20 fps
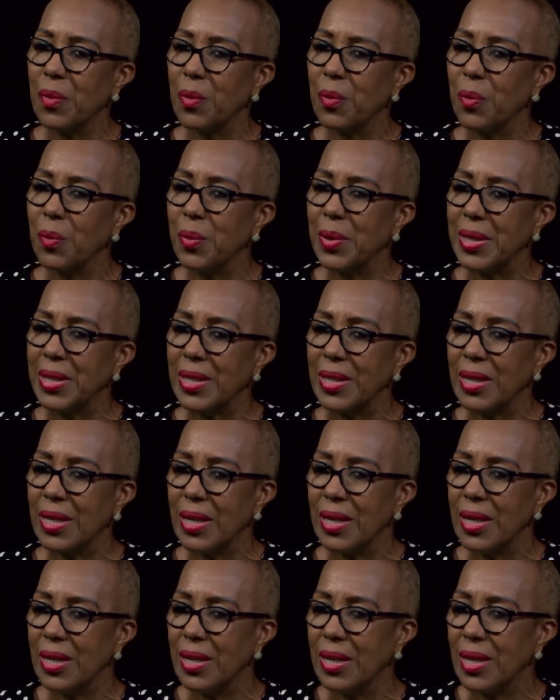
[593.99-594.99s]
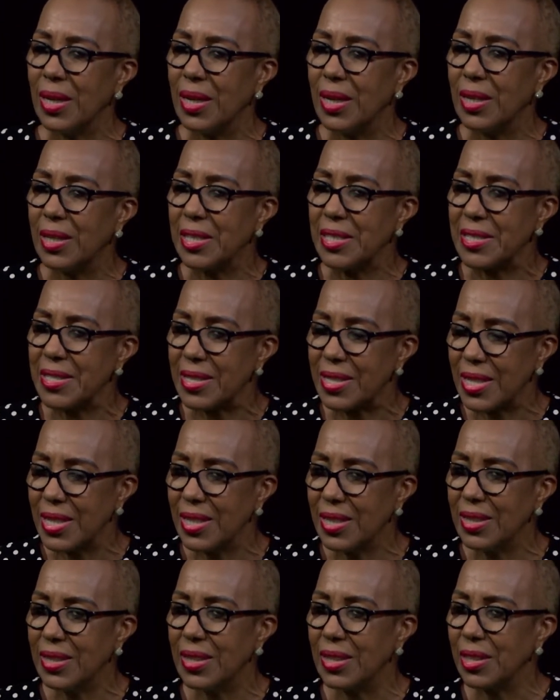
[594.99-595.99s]
We are
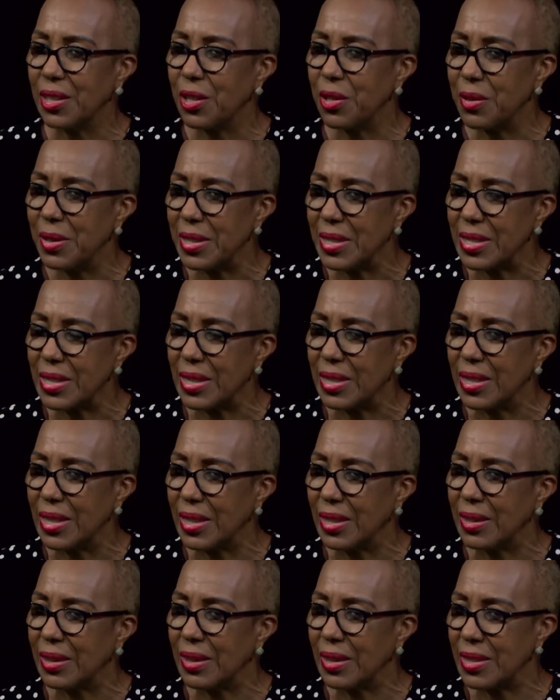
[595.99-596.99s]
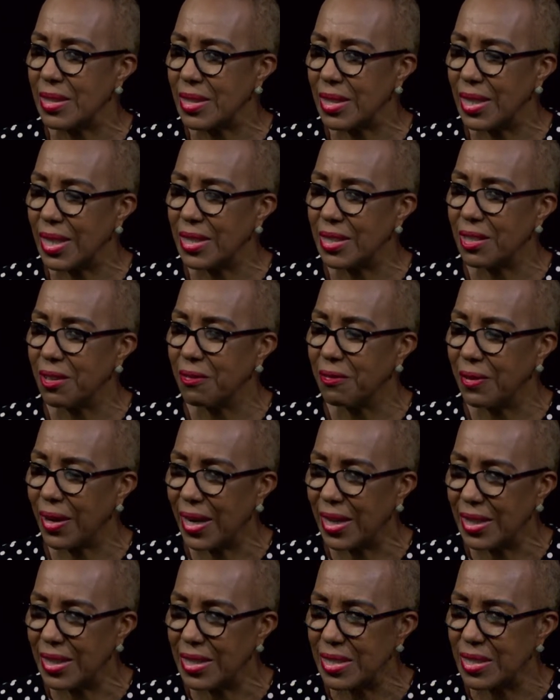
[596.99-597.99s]
seeing increase in the incidence of
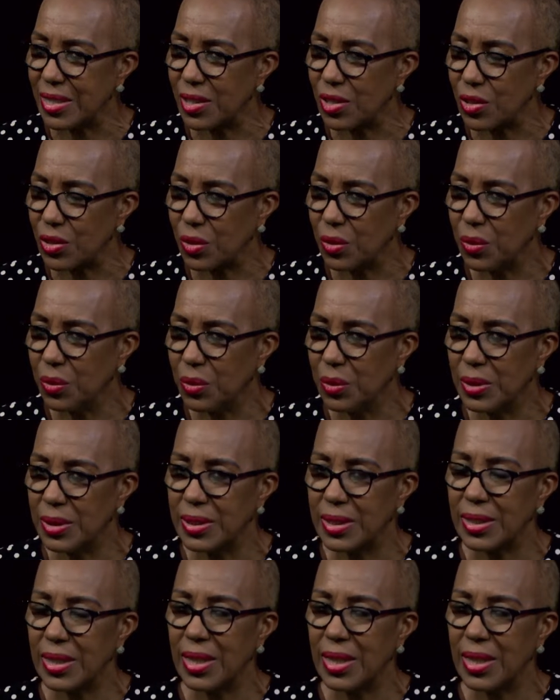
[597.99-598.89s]
violence in schools.